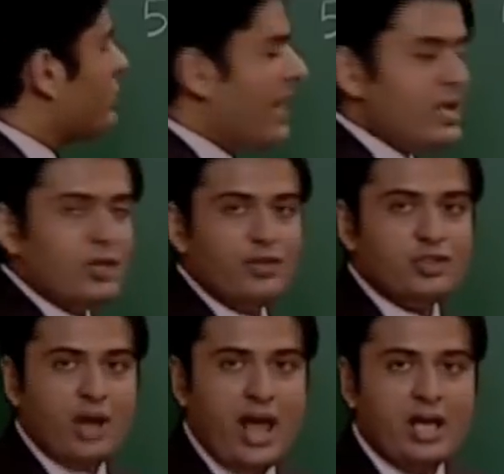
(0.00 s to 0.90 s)
sides of a
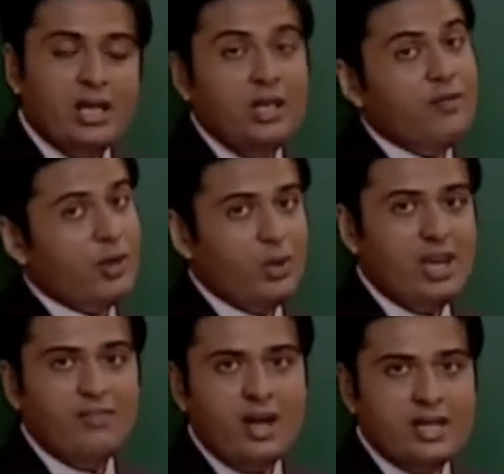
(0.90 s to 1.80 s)
triangle when
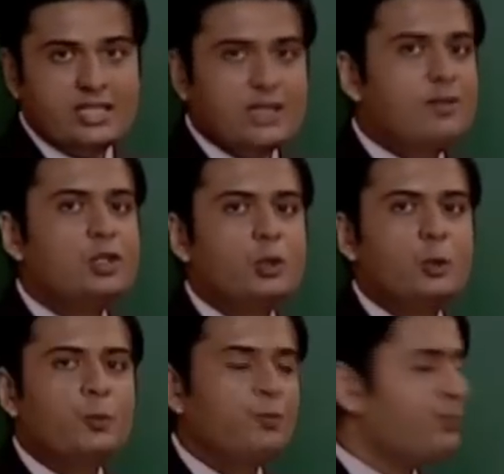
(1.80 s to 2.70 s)
only one is given to you.